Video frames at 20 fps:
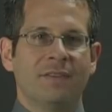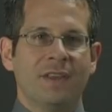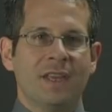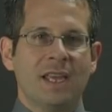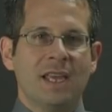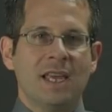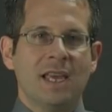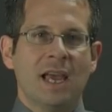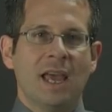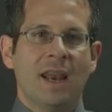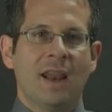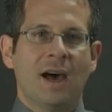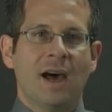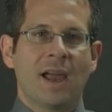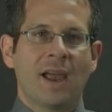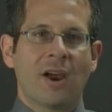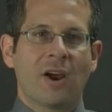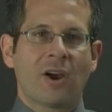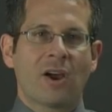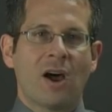e and
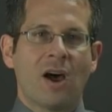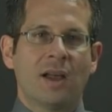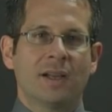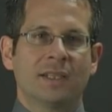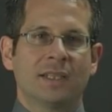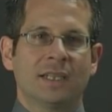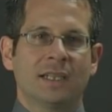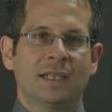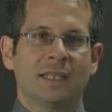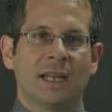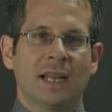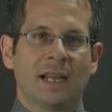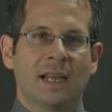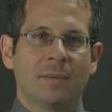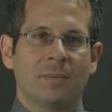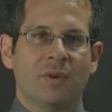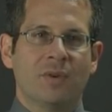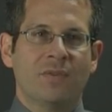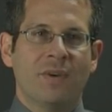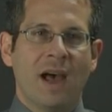I are constants and
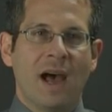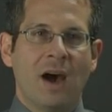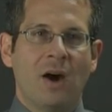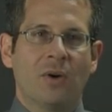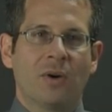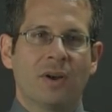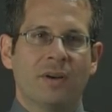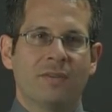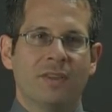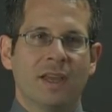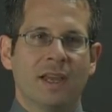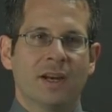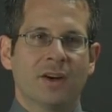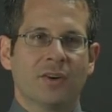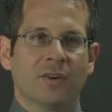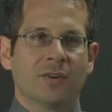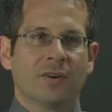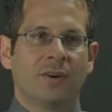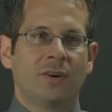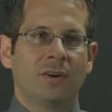can move out of the
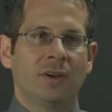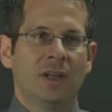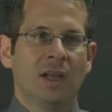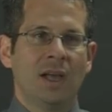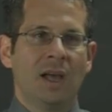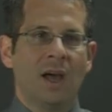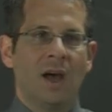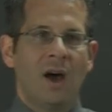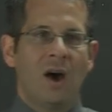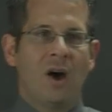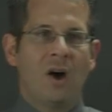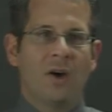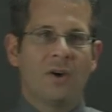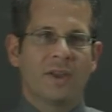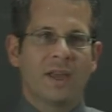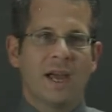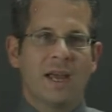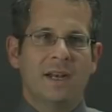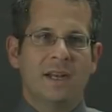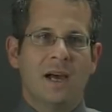integral, all
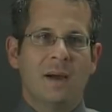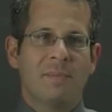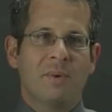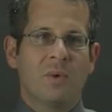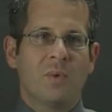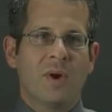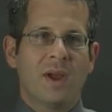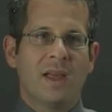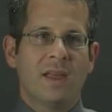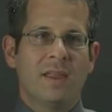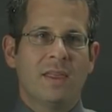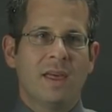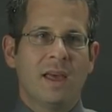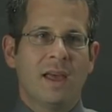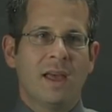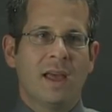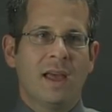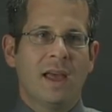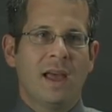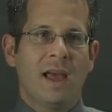you end up with
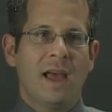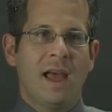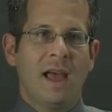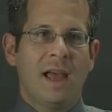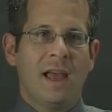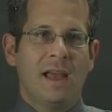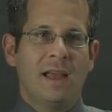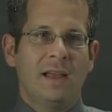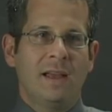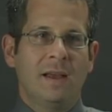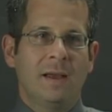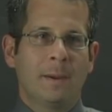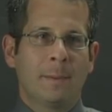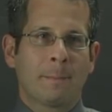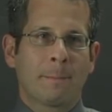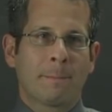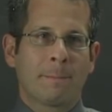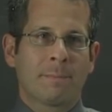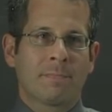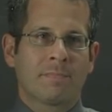a
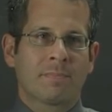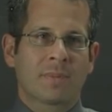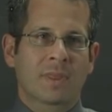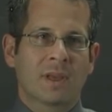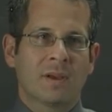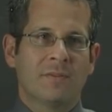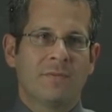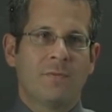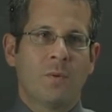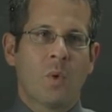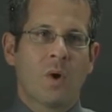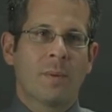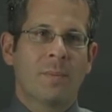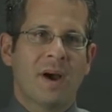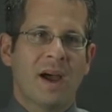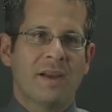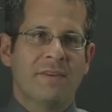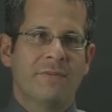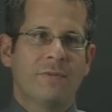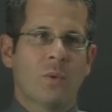4
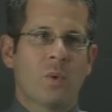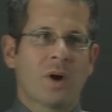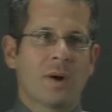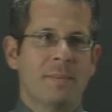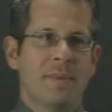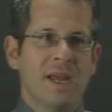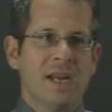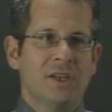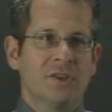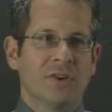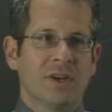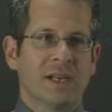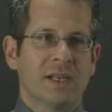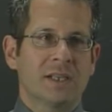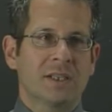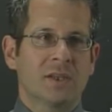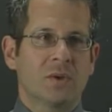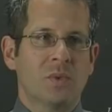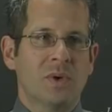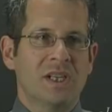by 4
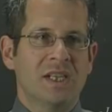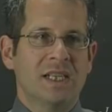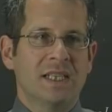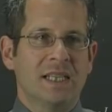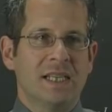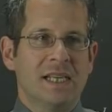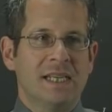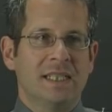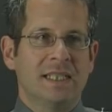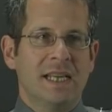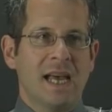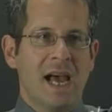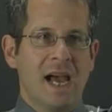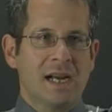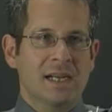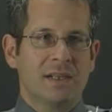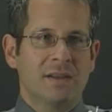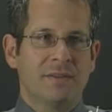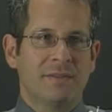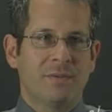matrix, which is the
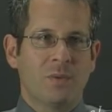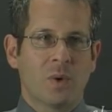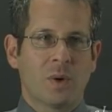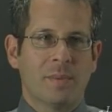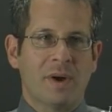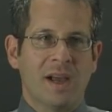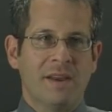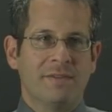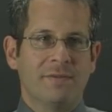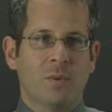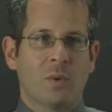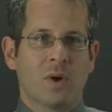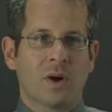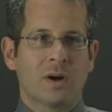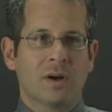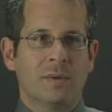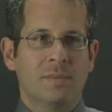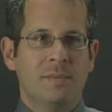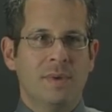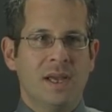exact 4 by
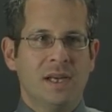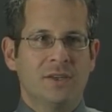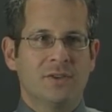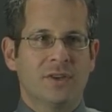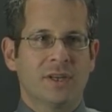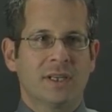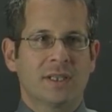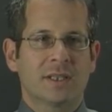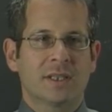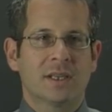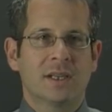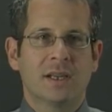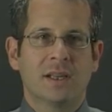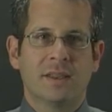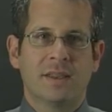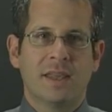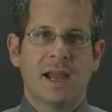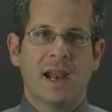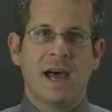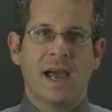4 matrix
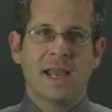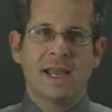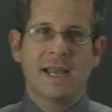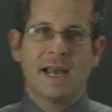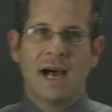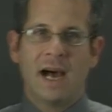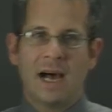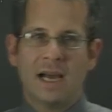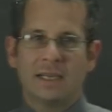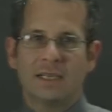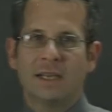that I got